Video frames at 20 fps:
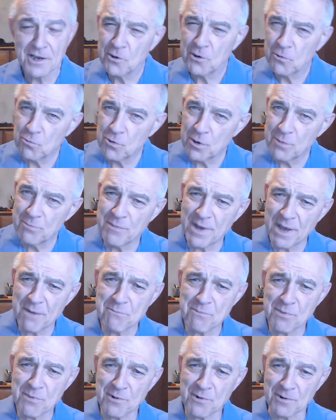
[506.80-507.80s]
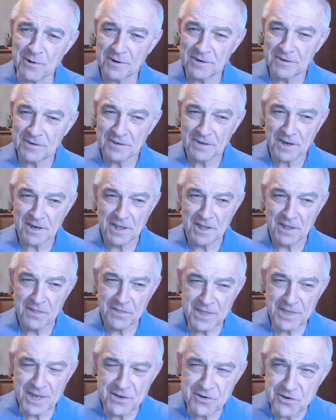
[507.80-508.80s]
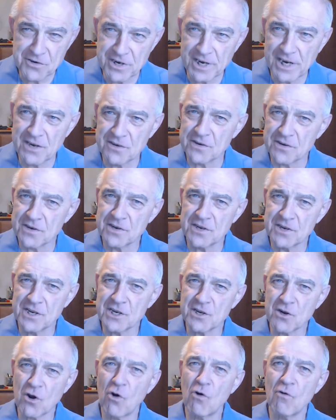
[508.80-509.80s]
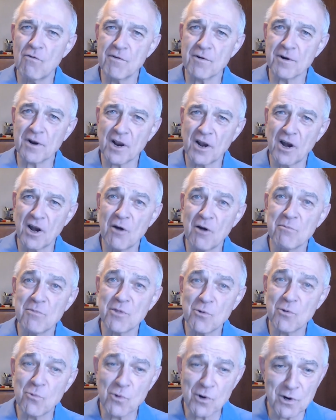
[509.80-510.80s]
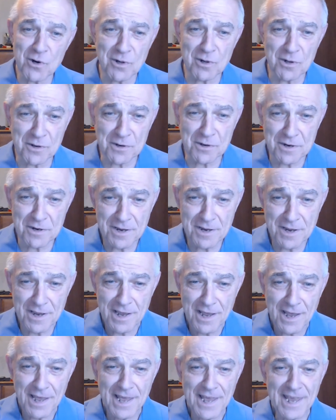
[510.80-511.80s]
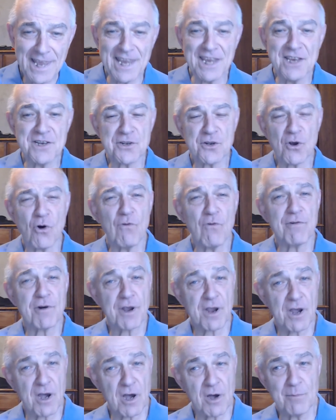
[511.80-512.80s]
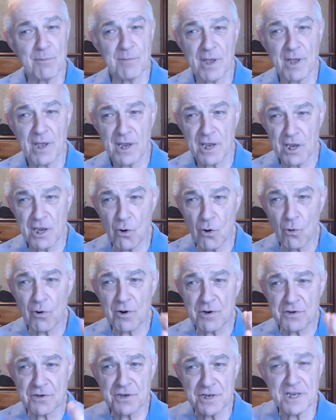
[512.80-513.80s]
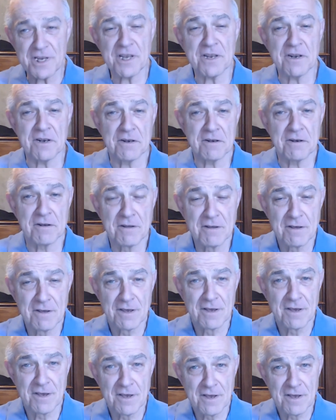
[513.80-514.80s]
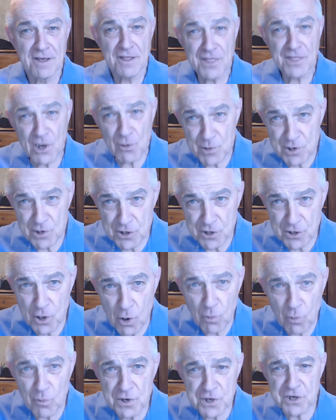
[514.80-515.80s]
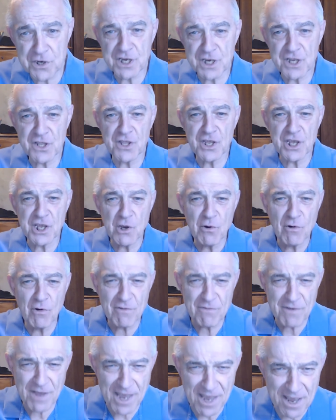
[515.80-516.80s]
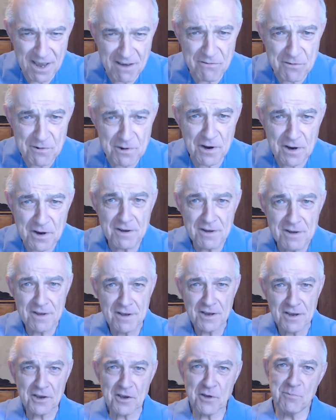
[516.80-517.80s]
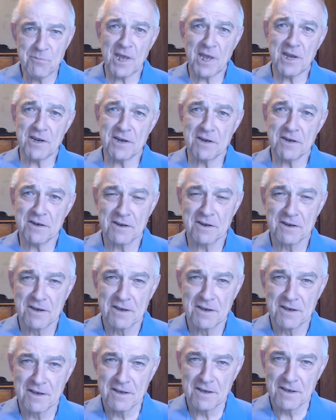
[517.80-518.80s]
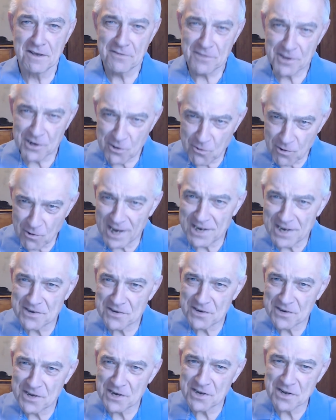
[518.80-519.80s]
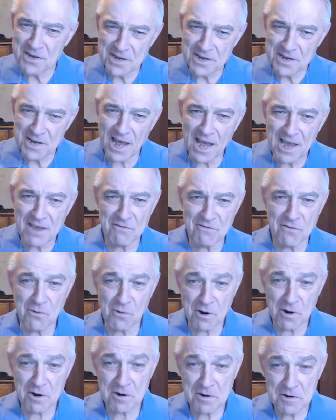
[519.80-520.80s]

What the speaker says: remember that Jesus has overcome the world. He has overcome your sin. There is no sin that you have ever committed that Christ didn't die for.